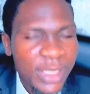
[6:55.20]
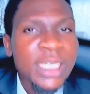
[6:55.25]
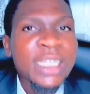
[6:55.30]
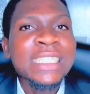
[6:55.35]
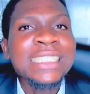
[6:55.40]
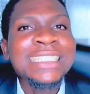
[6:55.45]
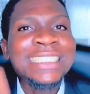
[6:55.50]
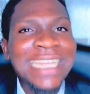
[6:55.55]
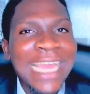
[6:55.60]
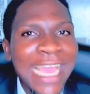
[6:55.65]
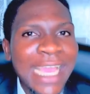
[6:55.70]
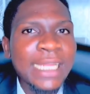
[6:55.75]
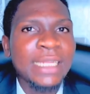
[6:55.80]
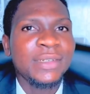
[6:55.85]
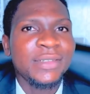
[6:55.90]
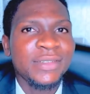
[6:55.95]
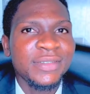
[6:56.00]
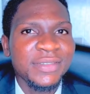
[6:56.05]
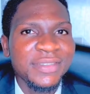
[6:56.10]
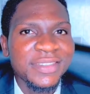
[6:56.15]

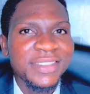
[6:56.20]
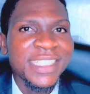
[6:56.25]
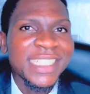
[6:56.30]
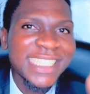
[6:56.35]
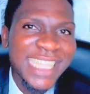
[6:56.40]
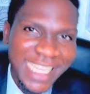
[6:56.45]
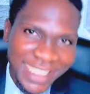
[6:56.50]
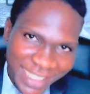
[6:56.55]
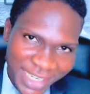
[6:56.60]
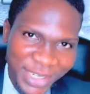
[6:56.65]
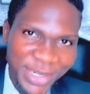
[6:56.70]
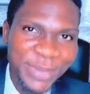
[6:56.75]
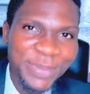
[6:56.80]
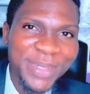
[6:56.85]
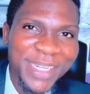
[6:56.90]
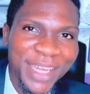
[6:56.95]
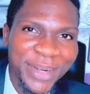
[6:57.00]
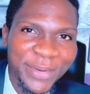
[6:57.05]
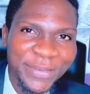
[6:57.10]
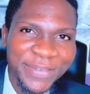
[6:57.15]
Then that's a
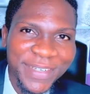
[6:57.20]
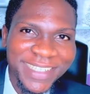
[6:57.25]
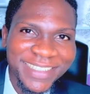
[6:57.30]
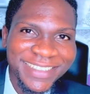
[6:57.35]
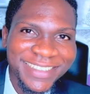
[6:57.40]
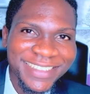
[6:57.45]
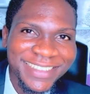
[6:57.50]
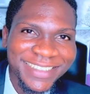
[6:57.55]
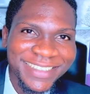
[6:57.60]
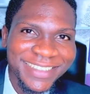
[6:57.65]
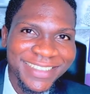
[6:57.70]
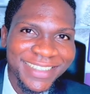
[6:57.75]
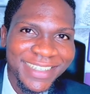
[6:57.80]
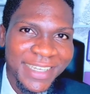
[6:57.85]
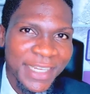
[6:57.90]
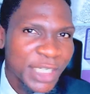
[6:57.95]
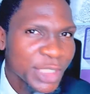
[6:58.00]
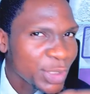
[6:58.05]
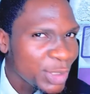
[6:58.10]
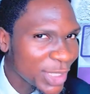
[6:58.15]
criminal offense.
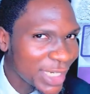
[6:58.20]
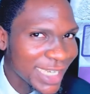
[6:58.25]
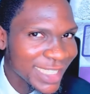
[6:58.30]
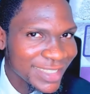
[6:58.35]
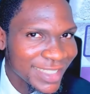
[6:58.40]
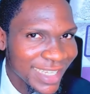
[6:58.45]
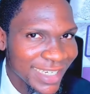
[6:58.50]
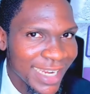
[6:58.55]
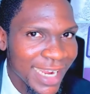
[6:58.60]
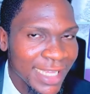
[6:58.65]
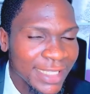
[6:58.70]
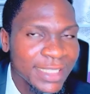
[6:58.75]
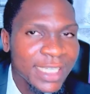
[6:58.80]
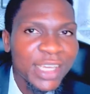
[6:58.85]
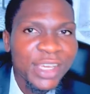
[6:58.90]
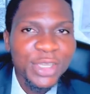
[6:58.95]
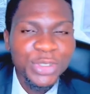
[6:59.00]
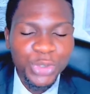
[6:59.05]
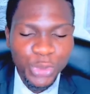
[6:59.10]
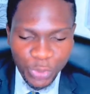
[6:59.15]
Do you understand that?
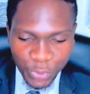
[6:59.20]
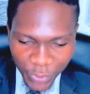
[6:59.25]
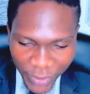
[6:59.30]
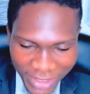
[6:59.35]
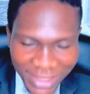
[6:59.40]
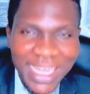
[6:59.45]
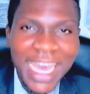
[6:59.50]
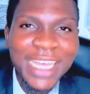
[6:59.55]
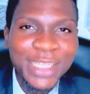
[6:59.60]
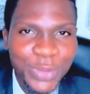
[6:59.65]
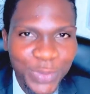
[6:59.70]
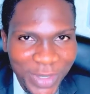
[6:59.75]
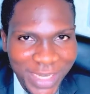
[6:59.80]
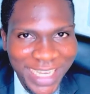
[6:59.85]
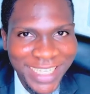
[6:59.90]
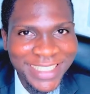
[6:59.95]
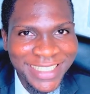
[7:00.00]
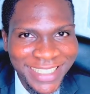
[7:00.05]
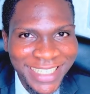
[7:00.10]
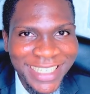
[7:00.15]
So with that, we
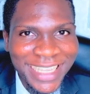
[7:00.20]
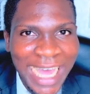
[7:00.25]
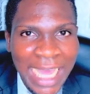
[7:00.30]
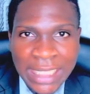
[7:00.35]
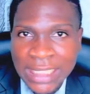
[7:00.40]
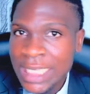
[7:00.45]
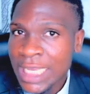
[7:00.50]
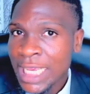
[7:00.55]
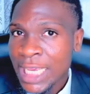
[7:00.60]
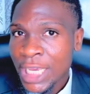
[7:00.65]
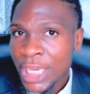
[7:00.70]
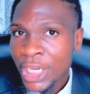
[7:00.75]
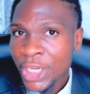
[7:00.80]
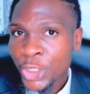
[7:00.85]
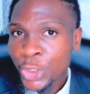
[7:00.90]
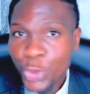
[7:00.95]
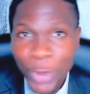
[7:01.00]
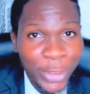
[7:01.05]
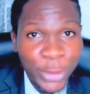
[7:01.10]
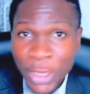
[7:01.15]
can see that
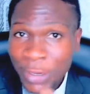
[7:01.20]
you are not